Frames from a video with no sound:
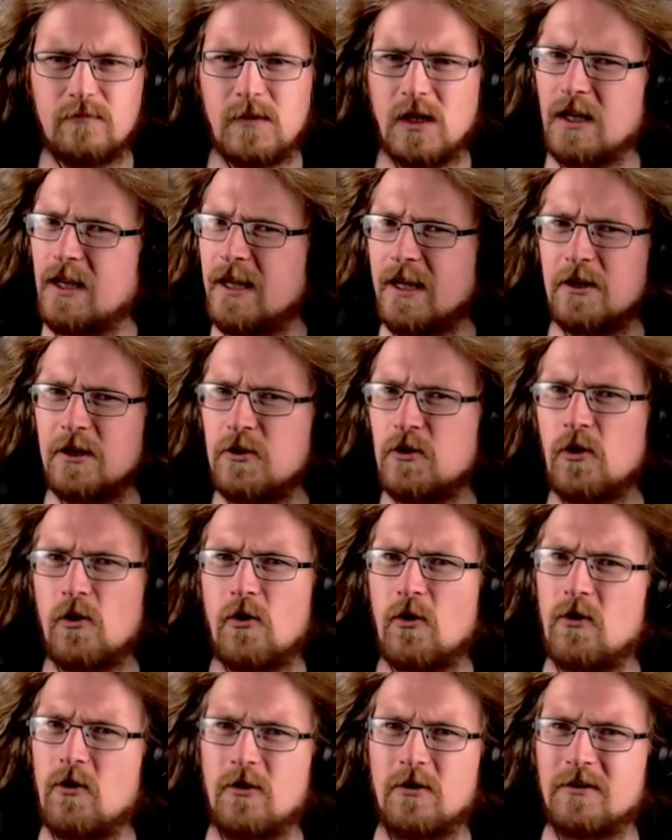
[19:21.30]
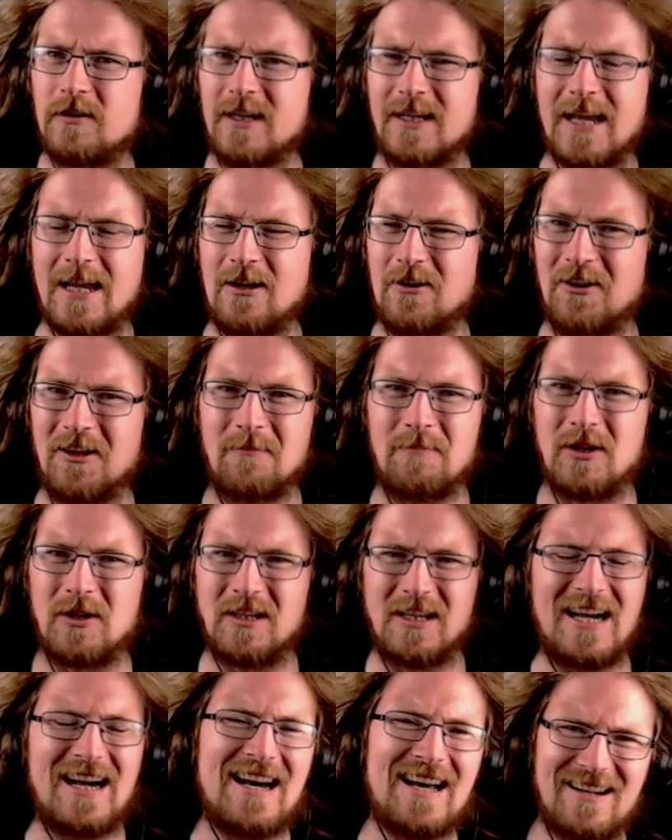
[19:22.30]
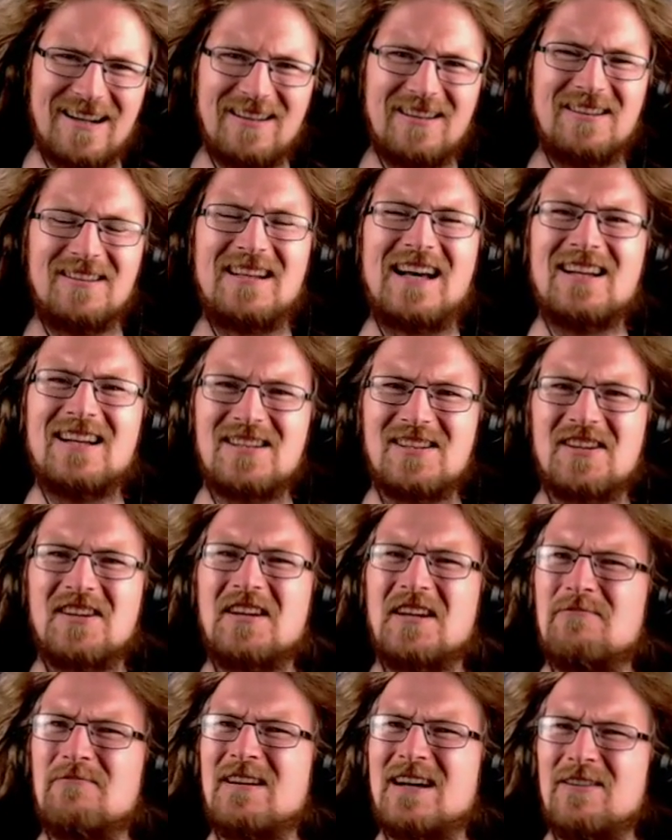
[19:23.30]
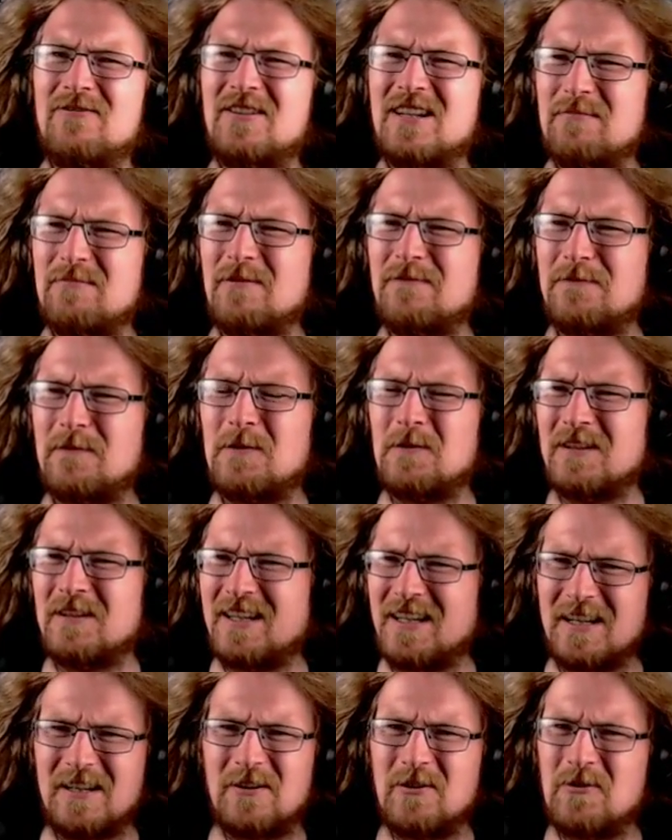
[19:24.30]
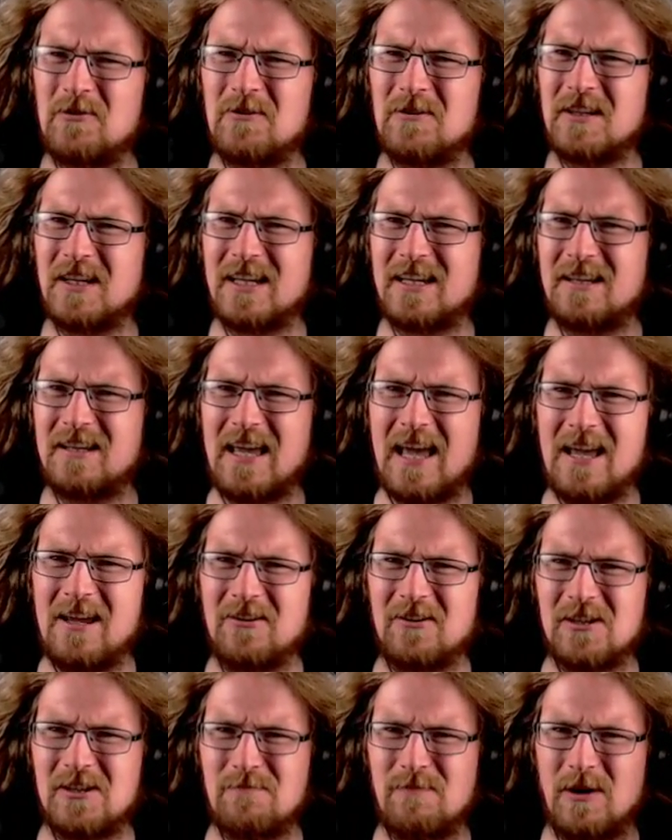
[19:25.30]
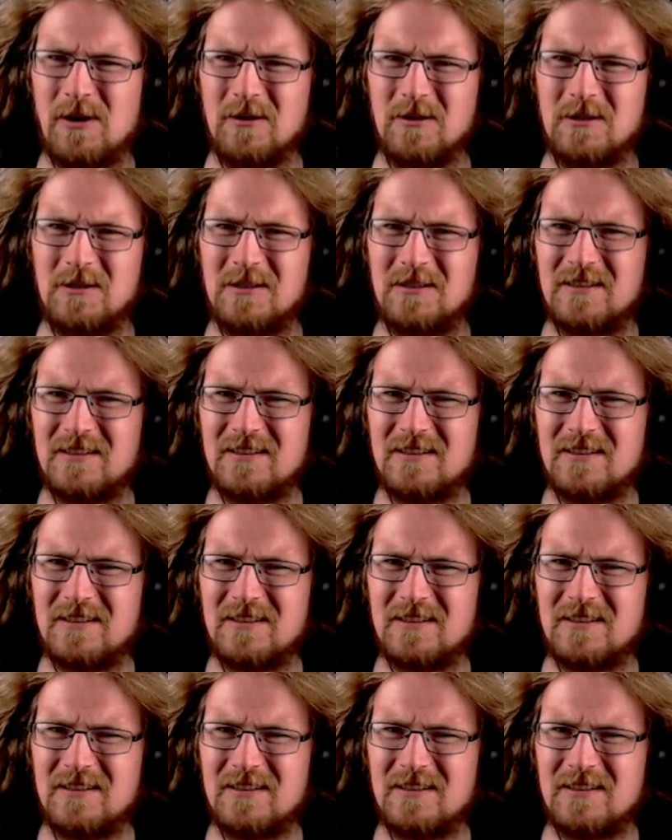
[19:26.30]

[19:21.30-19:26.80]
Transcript: Ignore the chaotic poly. I had a little accident around here before. Ignore the chaos poly.